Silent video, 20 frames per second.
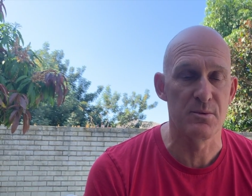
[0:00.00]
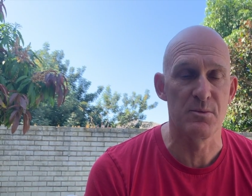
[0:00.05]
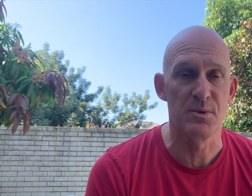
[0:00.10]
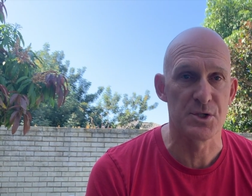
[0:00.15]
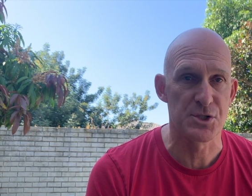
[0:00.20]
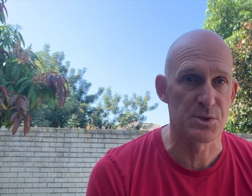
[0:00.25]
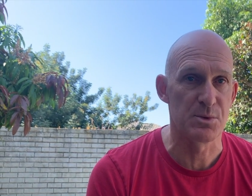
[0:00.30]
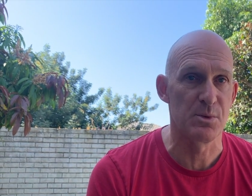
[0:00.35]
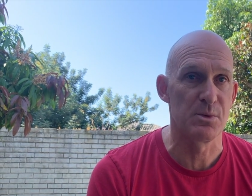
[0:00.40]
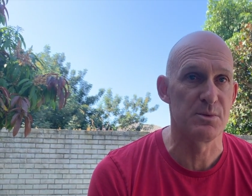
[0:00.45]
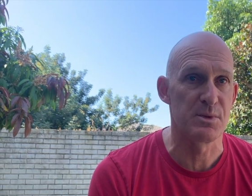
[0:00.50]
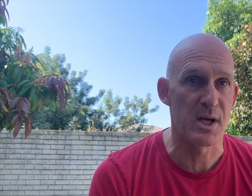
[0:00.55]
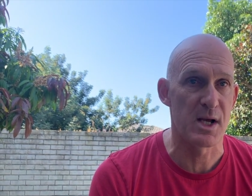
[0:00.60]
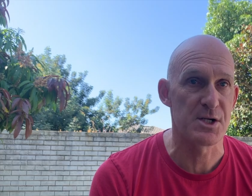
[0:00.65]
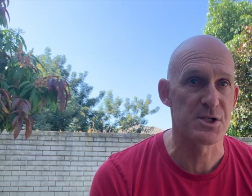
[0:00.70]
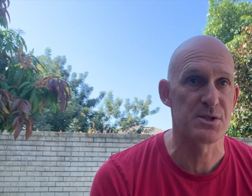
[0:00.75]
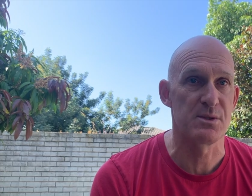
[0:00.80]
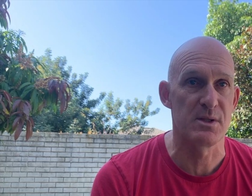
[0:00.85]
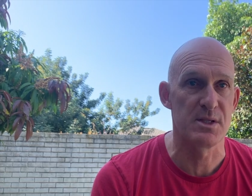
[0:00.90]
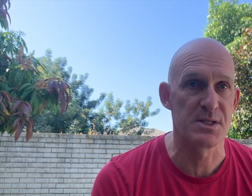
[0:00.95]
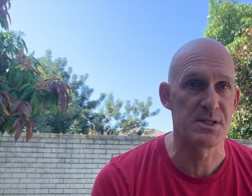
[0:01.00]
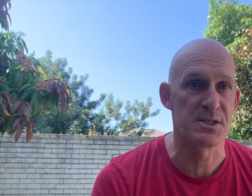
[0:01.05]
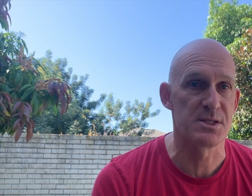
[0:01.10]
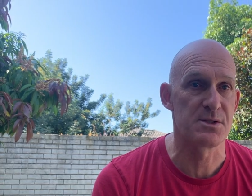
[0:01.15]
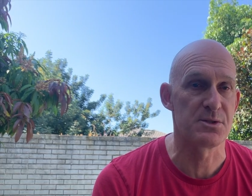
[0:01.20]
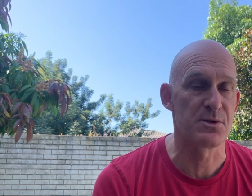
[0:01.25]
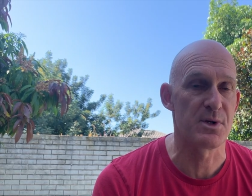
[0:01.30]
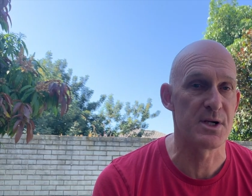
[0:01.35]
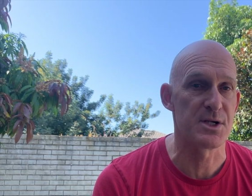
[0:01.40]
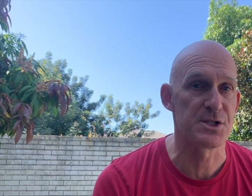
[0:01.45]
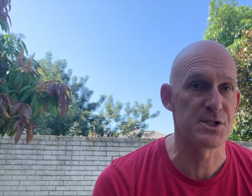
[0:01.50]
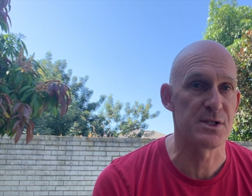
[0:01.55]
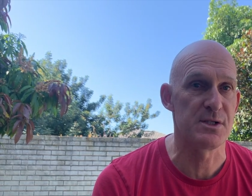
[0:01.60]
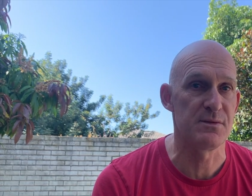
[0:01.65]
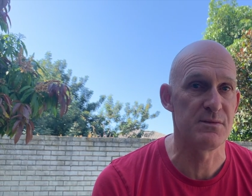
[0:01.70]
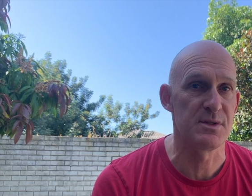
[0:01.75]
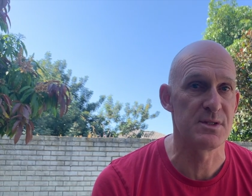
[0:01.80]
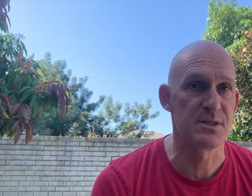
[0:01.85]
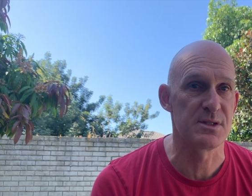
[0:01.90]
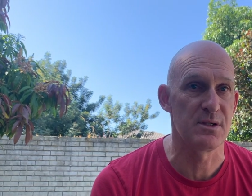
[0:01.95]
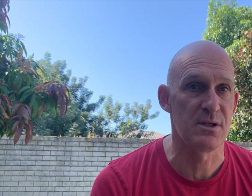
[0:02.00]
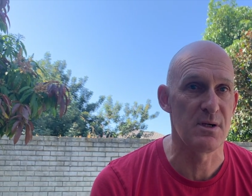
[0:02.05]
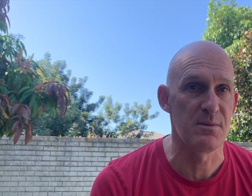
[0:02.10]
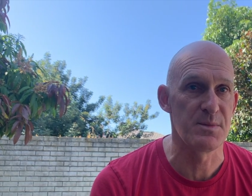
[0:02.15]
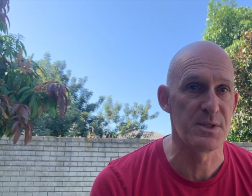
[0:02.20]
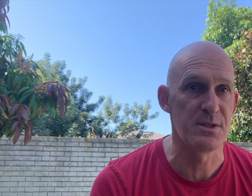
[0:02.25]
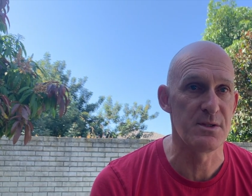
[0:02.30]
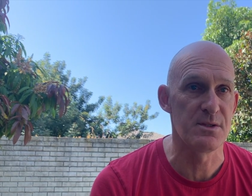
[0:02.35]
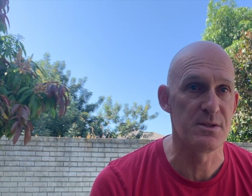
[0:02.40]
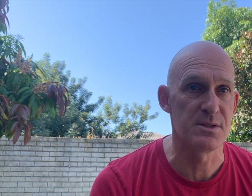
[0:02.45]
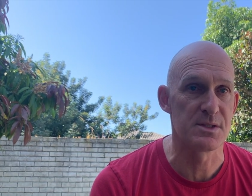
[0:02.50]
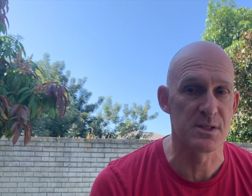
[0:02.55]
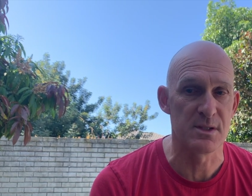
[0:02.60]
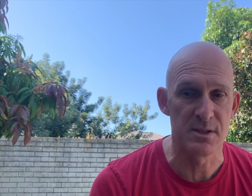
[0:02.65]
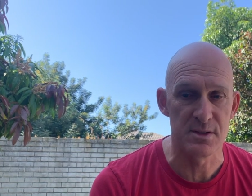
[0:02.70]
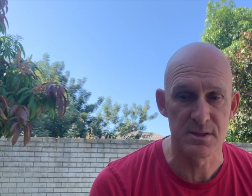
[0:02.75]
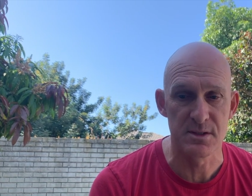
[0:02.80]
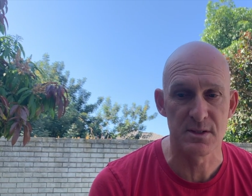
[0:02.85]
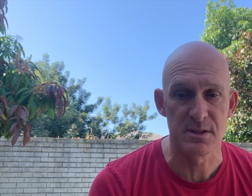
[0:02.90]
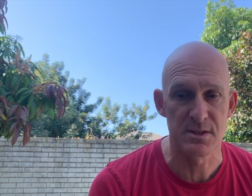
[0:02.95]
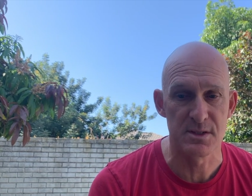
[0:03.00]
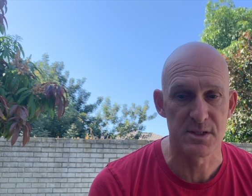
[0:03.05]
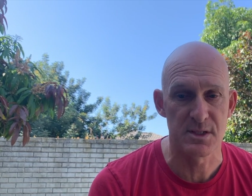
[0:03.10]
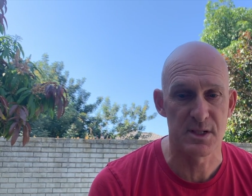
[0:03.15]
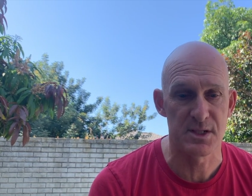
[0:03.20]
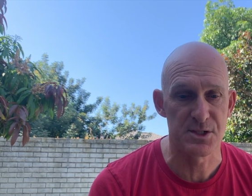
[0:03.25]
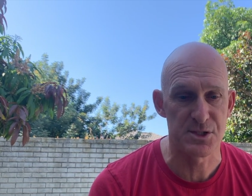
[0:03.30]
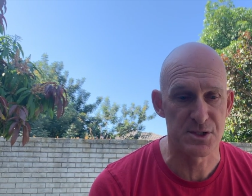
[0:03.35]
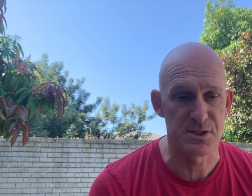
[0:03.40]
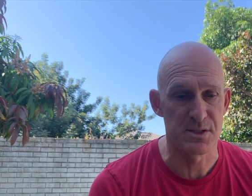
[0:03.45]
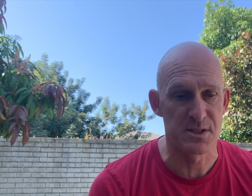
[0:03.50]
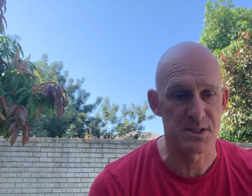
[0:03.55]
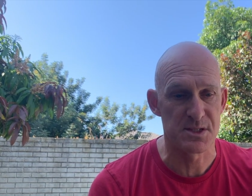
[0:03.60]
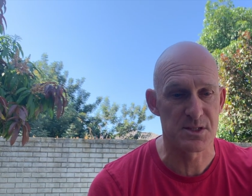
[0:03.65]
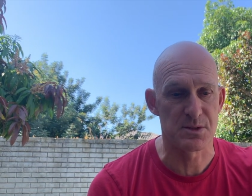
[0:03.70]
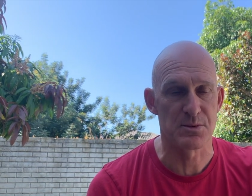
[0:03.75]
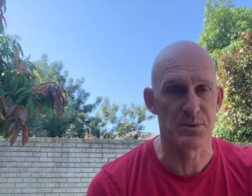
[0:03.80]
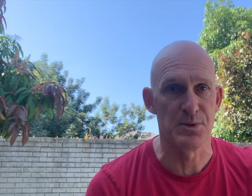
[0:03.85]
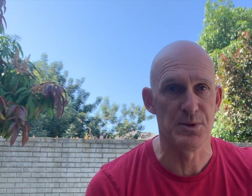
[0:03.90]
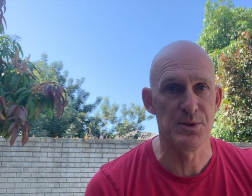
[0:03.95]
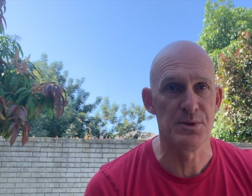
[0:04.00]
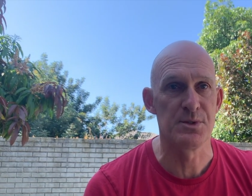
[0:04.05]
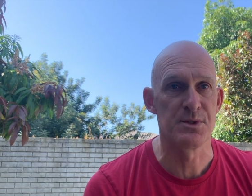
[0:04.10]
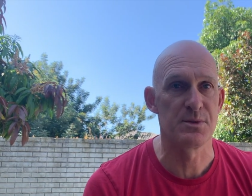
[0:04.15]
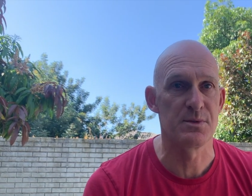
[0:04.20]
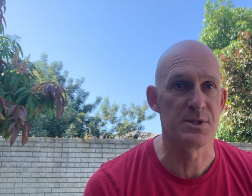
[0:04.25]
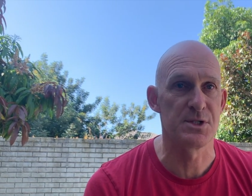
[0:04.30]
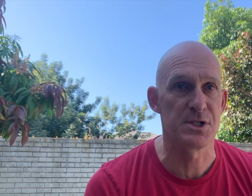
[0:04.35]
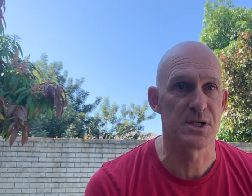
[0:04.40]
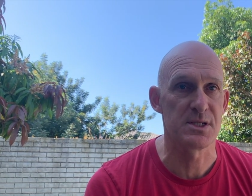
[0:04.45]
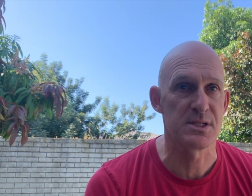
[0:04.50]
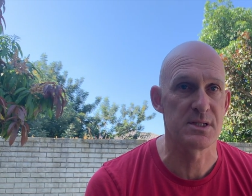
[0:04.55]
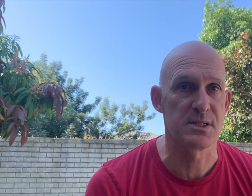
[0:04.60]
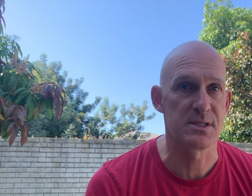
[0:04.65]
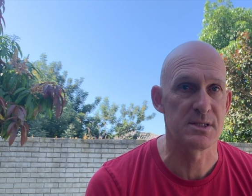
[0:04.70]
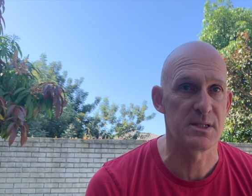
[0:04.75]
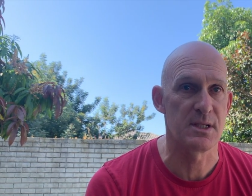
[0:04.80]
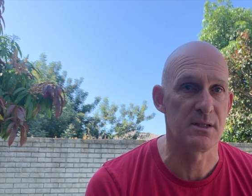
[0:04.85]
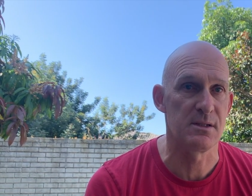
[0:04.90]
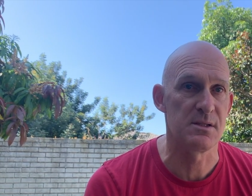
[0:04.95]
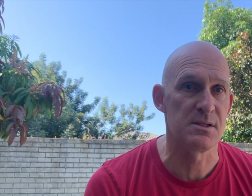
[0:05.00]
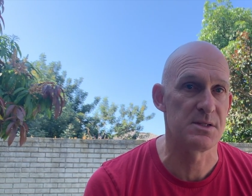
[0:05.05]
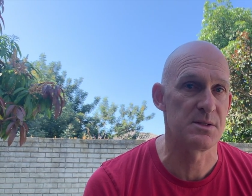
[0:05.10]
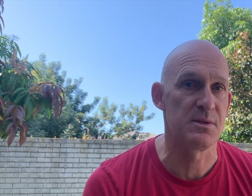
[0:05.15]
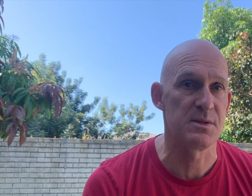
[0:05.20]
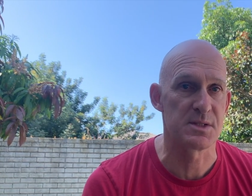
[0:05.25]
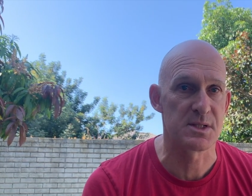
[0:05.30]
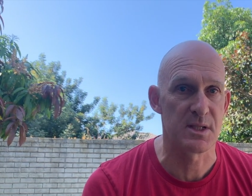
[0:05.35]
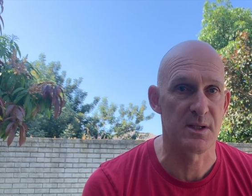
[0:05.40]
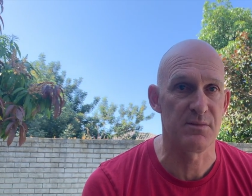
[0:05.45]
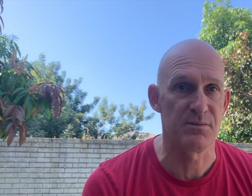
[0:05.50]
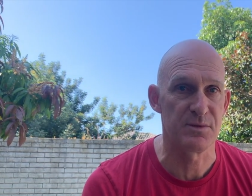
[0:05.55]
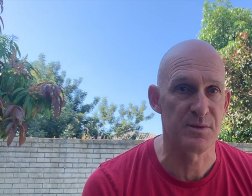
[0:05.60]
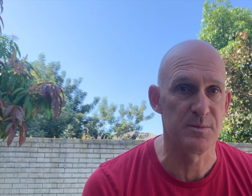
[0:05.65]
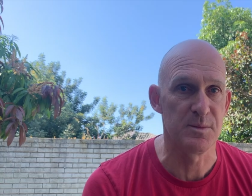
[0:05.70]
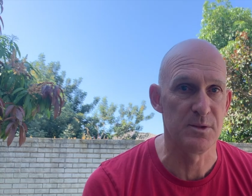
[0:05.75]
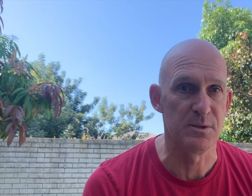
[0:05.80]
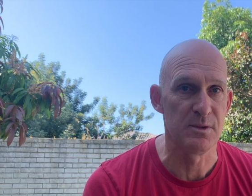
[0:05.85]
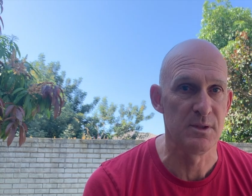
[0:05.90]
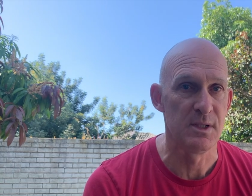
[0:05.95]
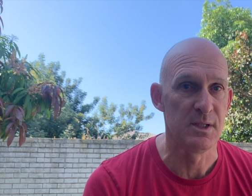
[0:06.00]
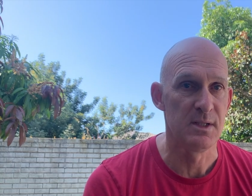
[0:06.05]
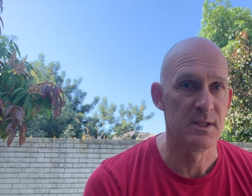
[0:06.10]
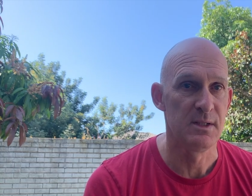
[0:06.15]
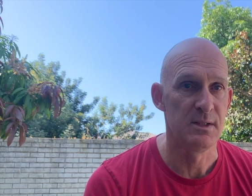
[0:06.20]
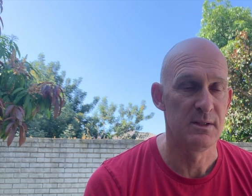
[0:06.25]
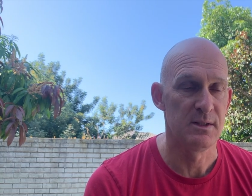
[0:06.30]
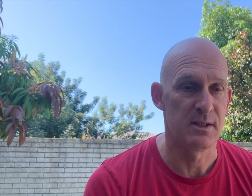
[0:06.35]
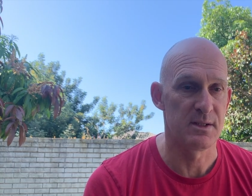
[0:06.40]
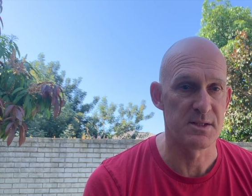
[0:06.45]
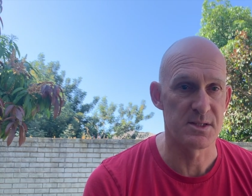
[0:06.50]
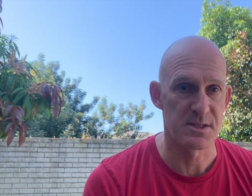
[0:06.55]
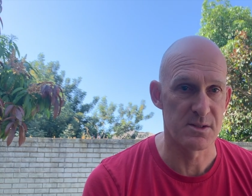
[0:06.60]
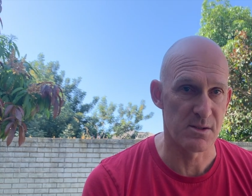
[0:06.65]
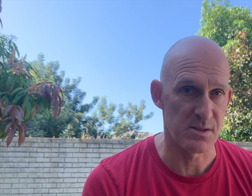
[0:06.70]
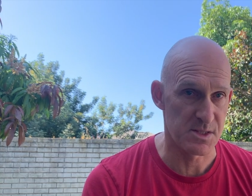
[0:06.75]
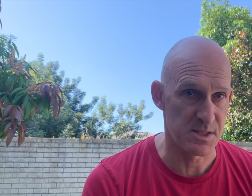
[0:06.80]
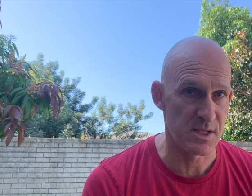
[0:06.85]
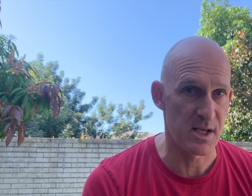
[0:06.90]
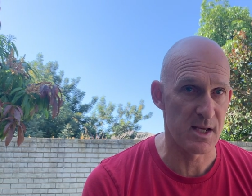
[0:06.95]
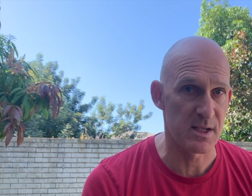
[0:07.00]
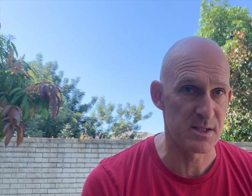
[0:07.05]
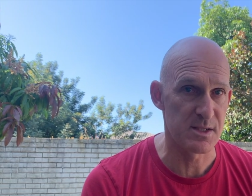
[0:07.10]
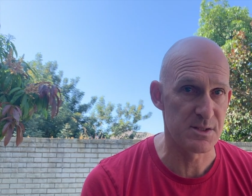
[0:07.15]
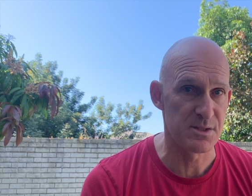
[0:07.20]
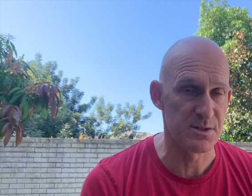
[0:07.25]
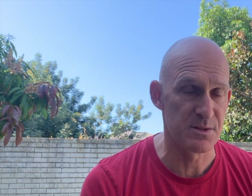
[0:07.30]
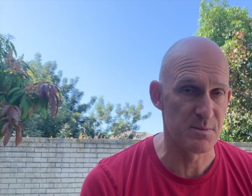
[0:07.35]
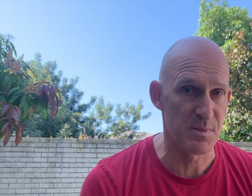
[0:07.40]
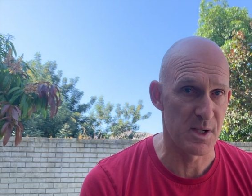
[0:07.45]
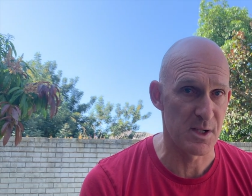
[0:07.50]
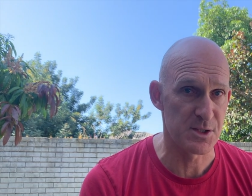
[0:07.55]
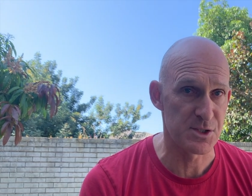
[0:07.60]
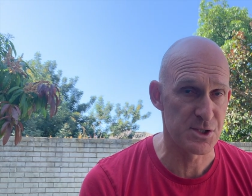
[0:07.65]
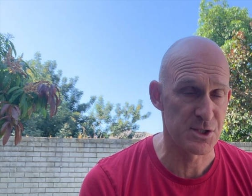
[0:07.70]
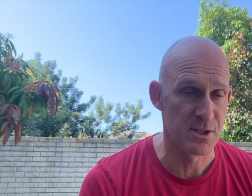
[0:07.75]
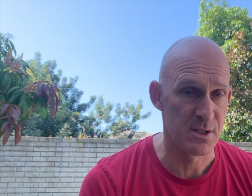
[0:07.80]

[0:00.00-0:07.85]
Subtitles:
which will naturally stretch over the time you use it, you can tension this screw to adjust the saddle so it's comfortable and it's not sagging too much.